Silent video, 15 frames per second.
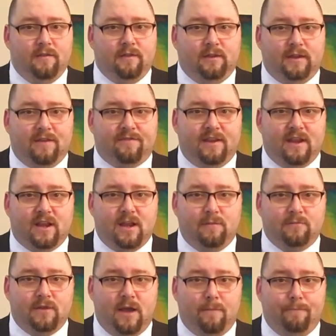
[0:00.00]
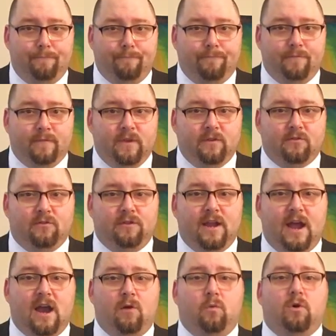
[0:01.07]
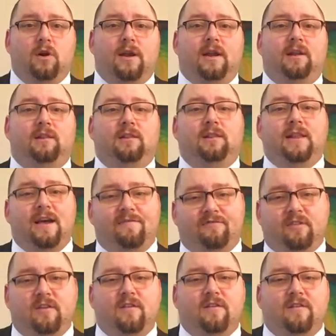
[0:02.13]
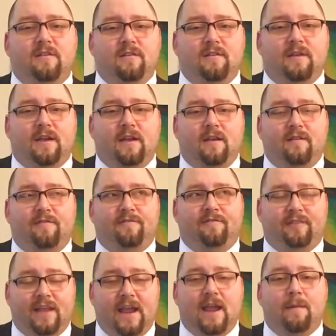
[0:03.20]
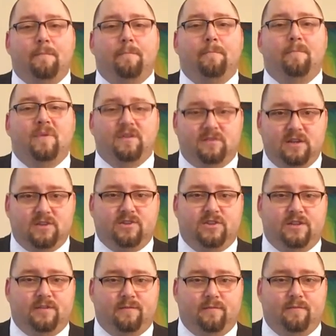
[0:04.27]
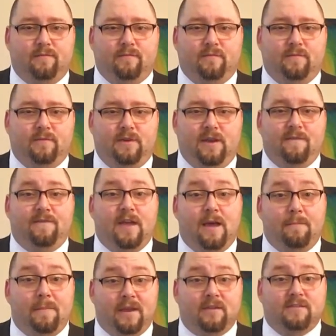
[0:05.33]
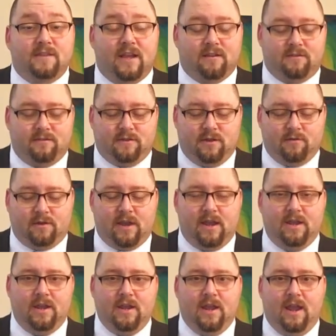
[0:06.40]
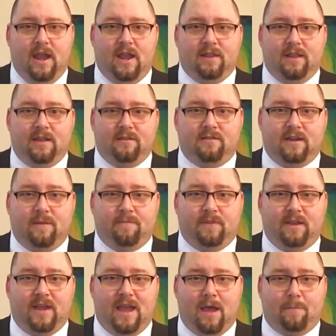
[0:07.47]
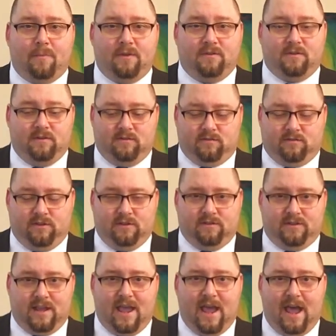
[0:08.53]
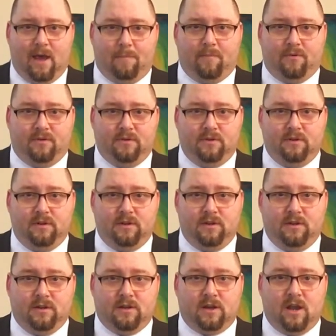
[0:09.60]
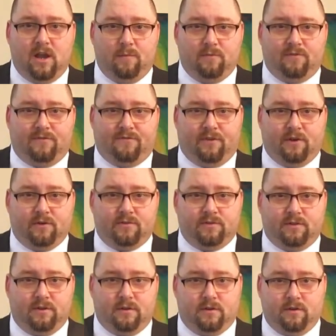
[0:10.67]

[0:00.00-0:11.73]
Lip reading: left hand comes up. So now we're in left flam position, if that makes sense, okay? And then same thing happens is the tap comes first,